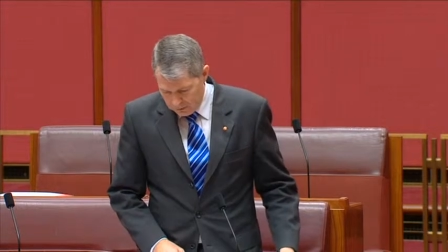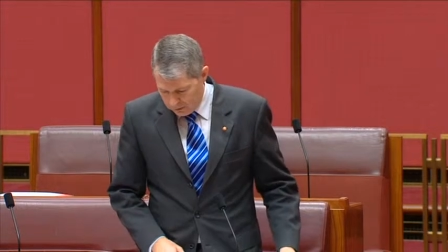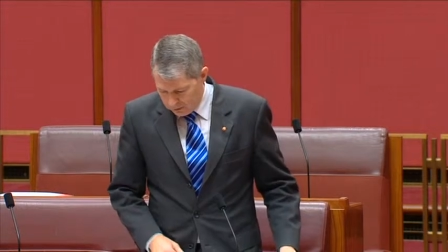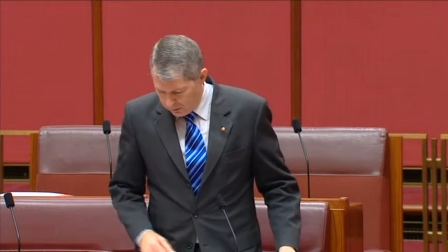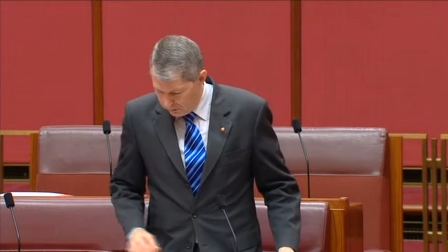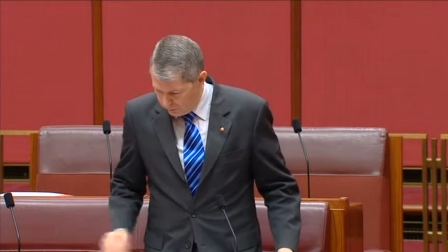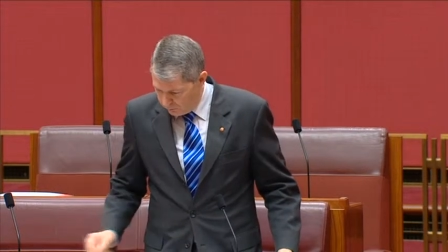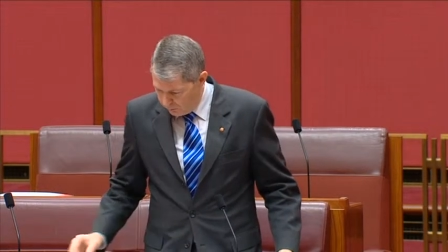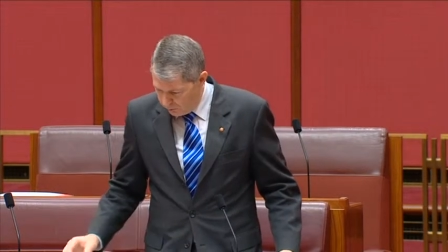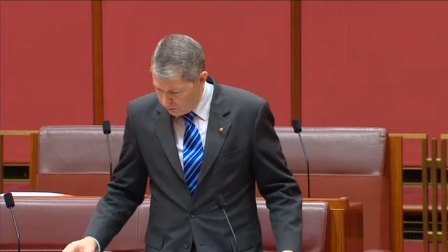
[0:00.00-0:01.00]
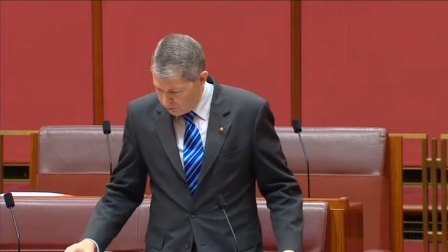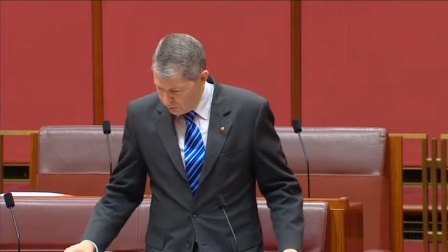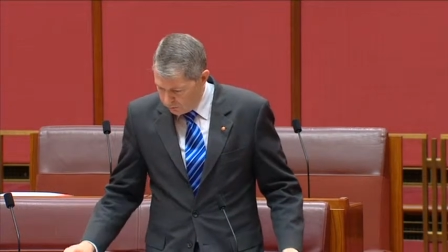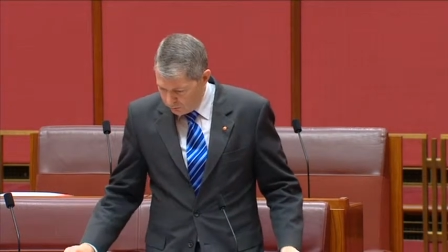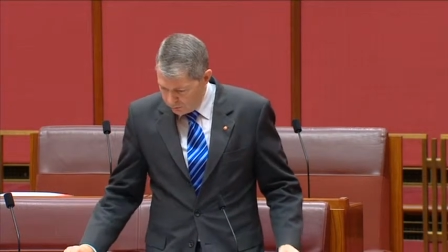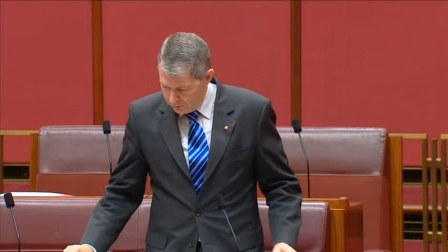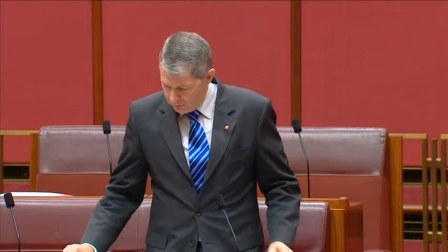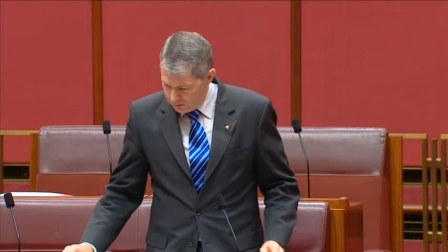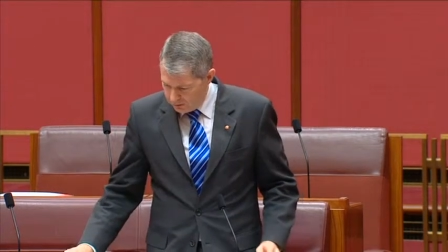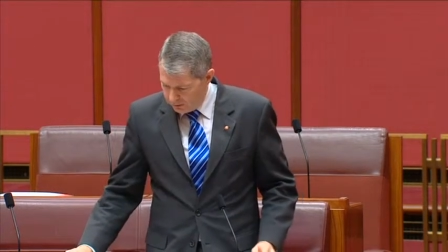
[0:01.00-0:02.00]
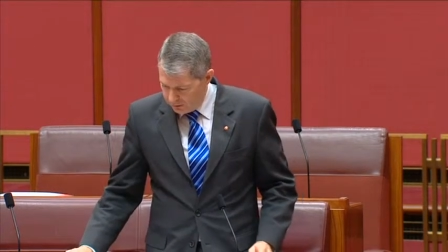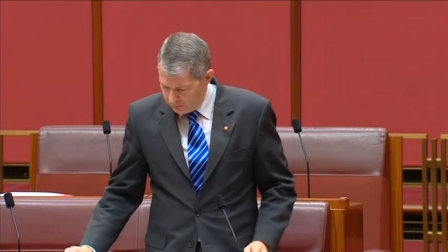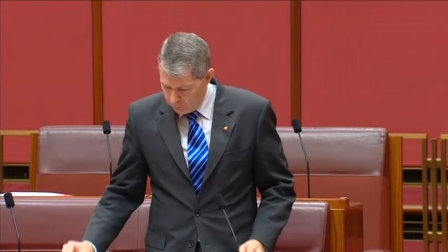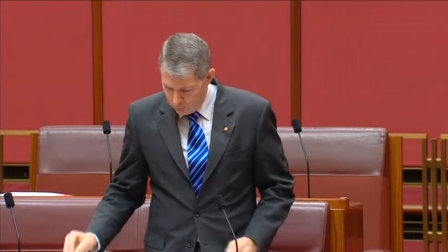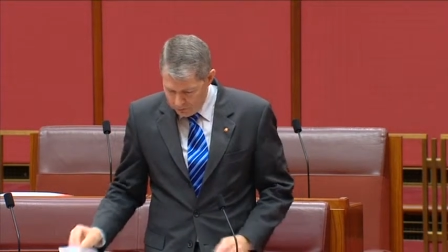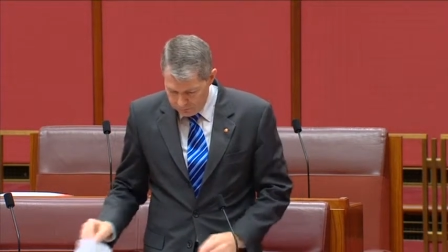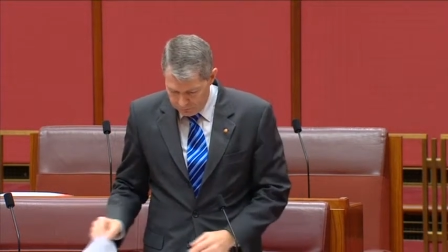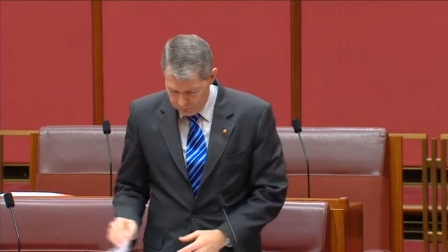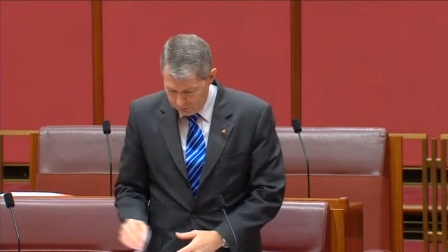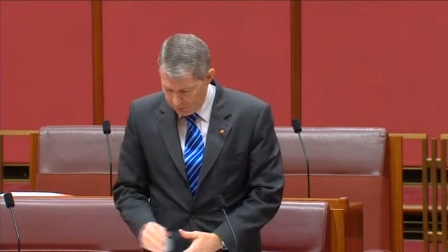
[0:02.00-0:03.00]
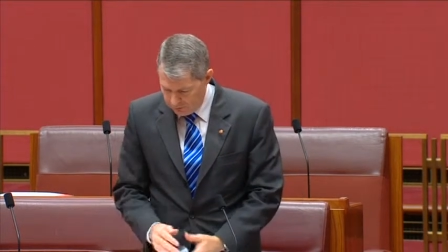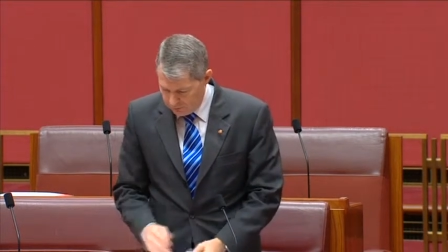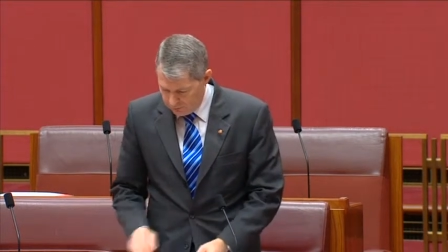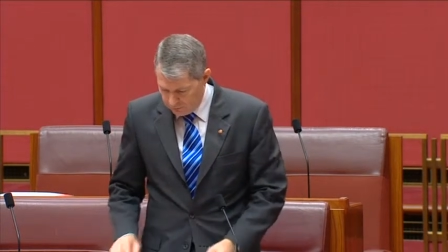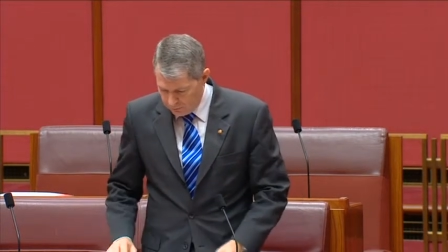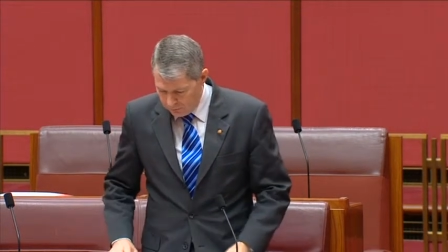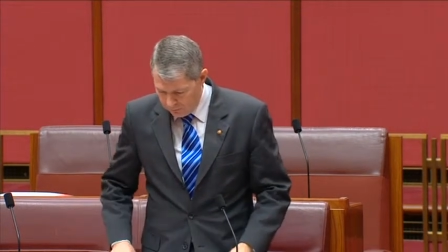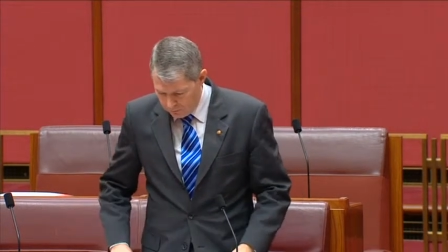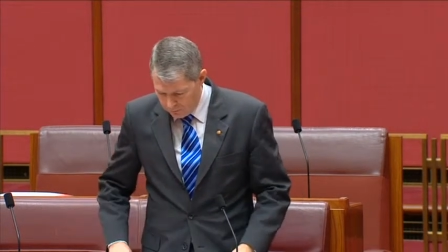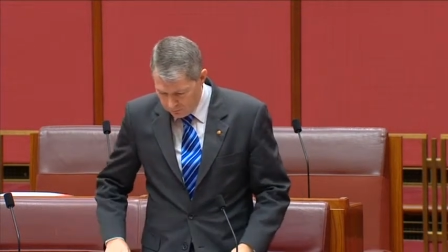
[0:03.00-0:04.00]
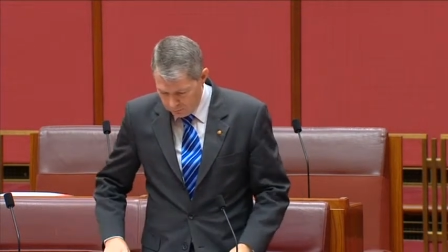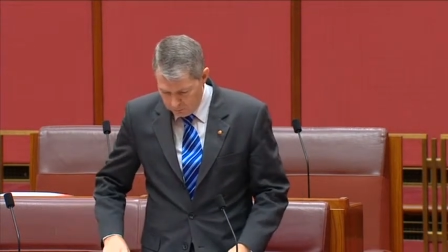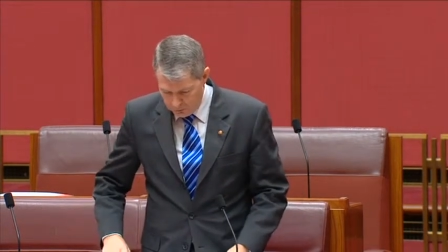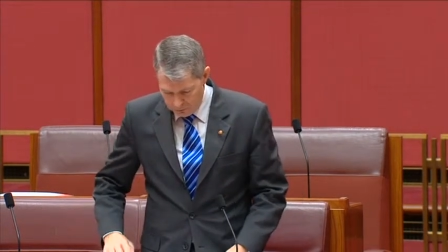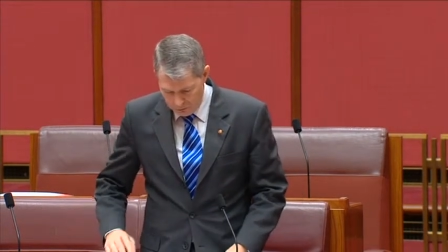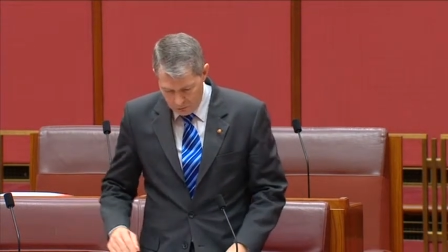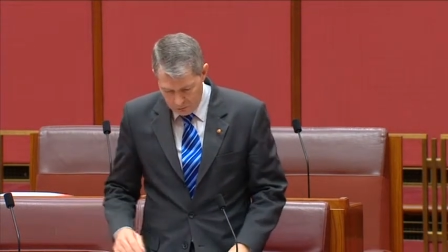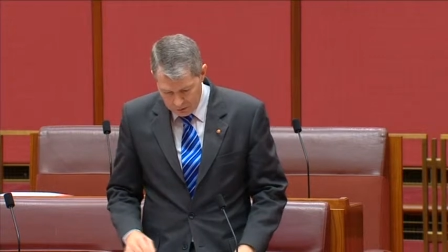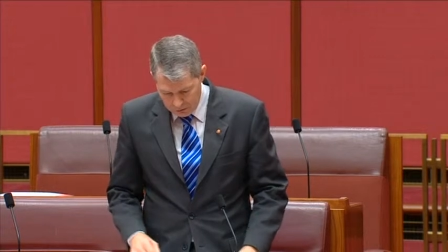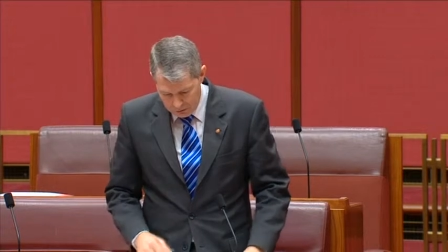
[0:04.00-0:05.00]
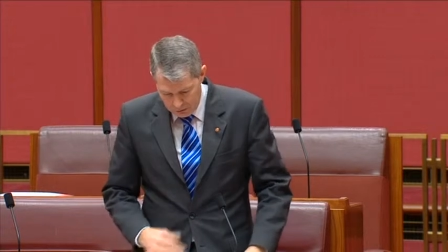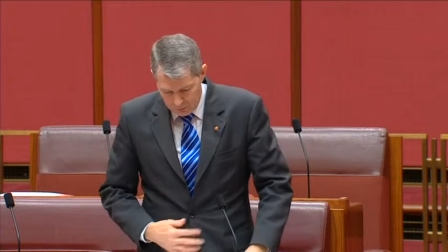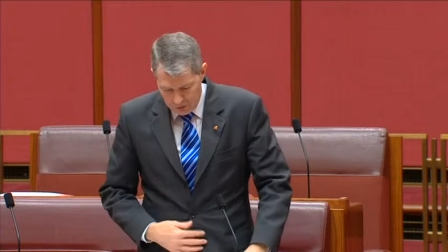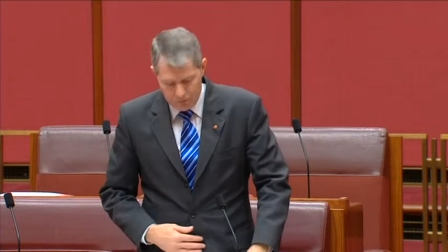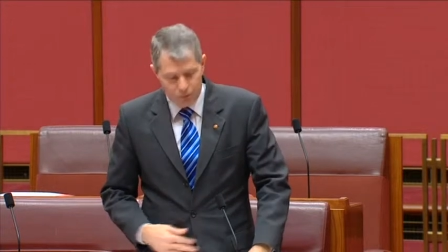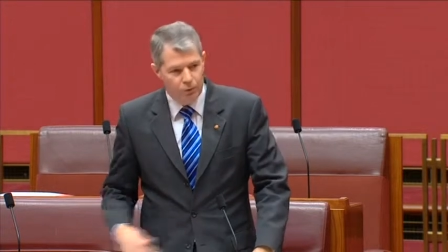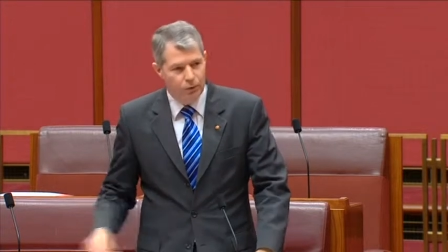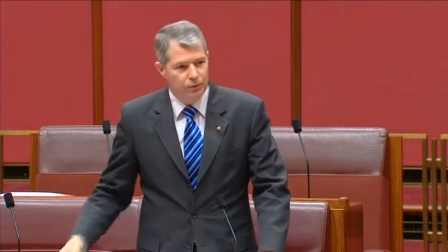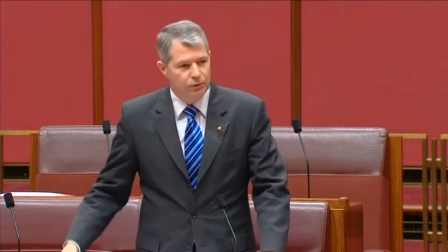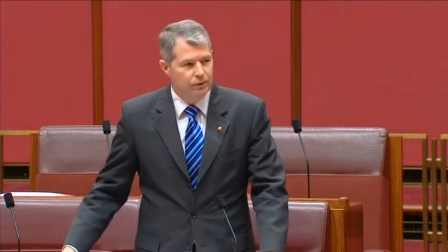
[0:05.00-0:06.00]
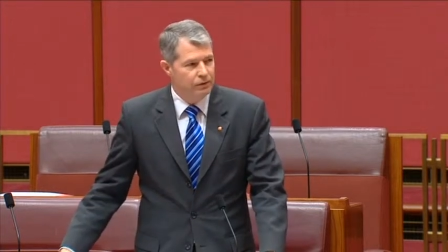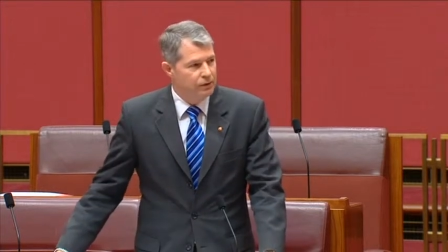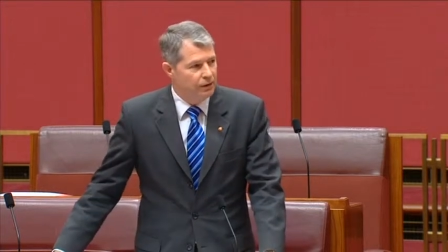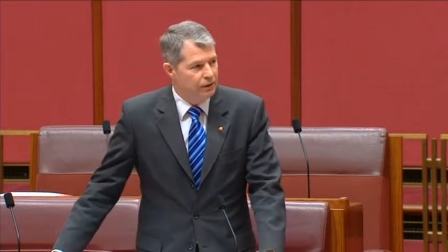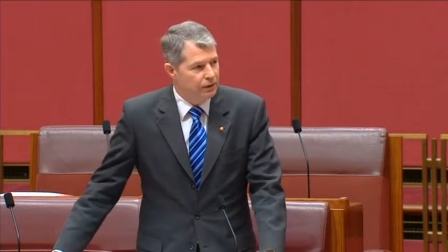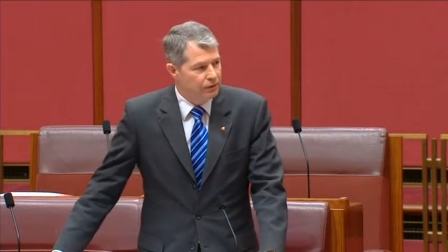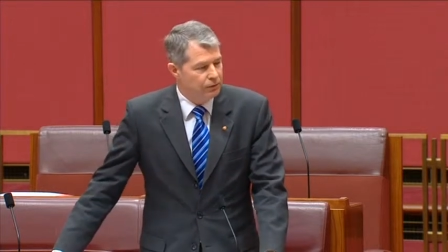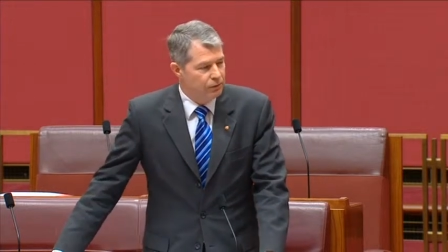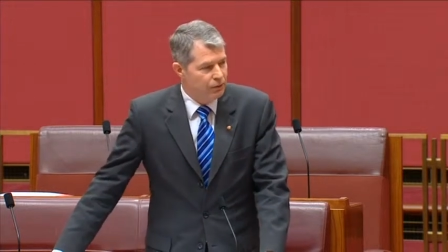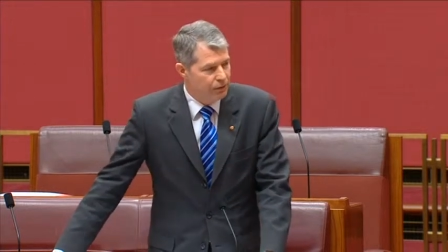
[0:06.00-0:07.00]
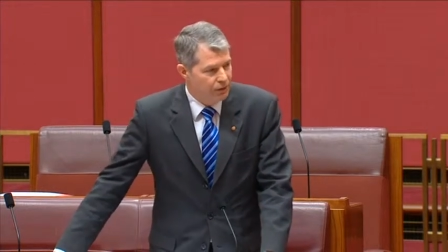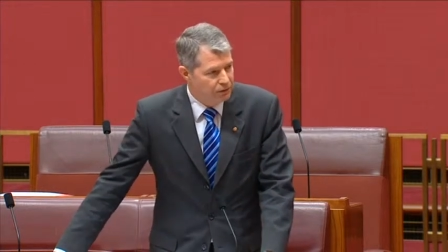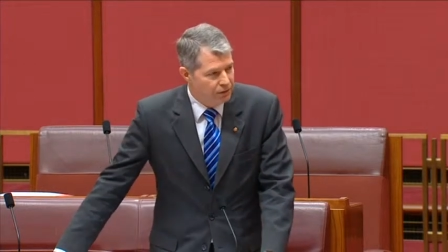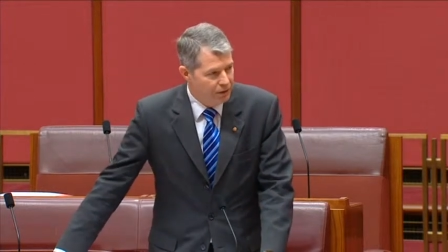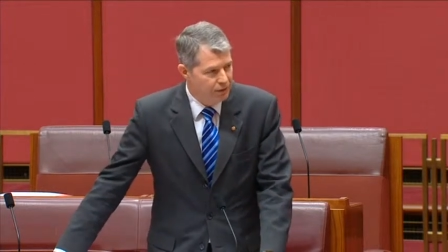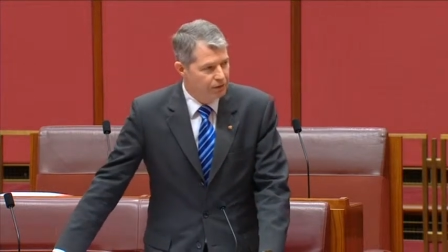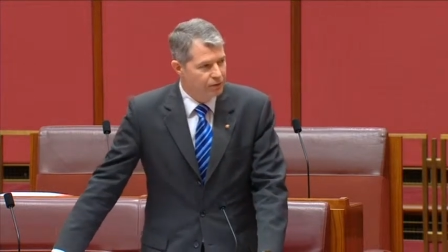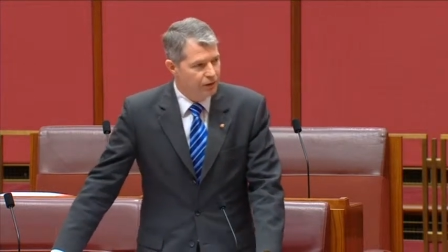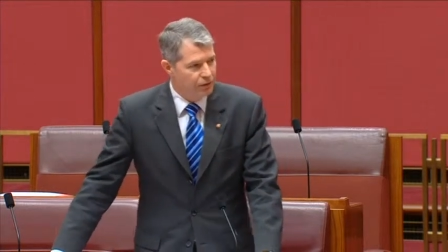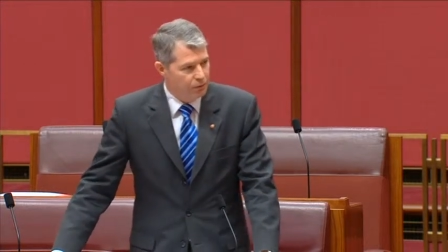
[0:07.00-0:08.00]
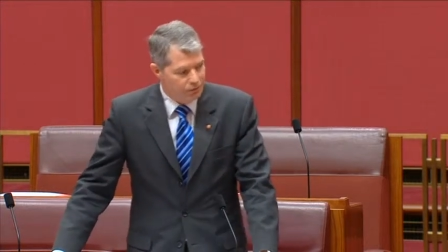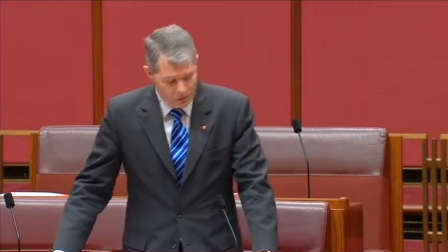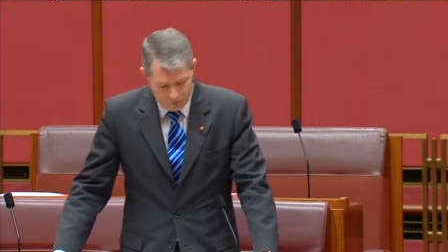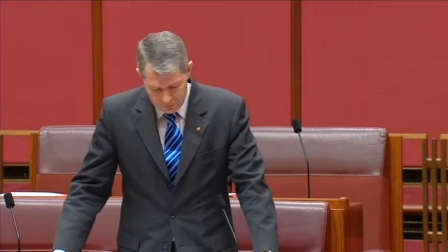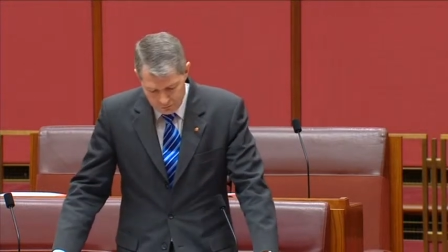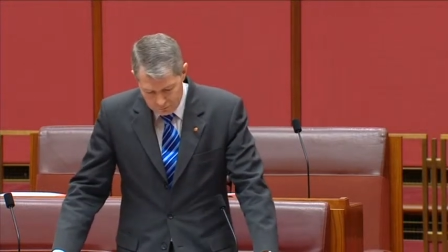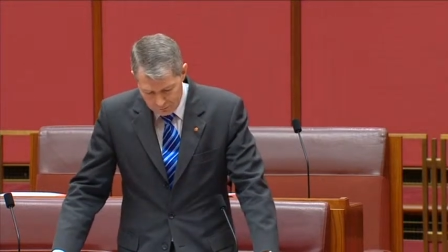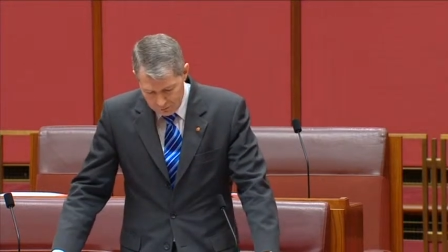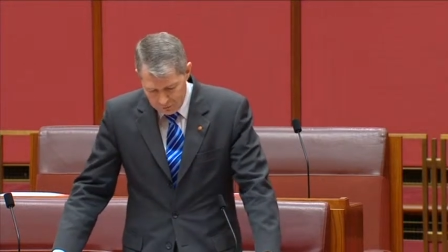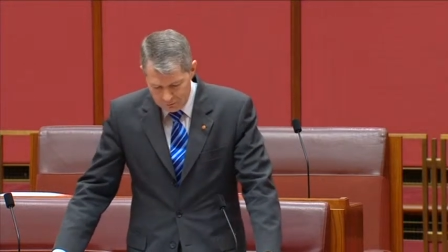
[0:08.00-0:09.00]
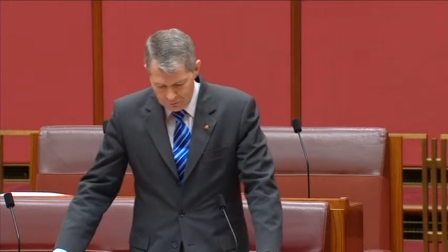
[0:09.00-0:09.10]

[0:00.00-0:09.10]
Uh, you've only got to look recently at some of the things that have been occurring around the world, uh, looking at data, data retention, data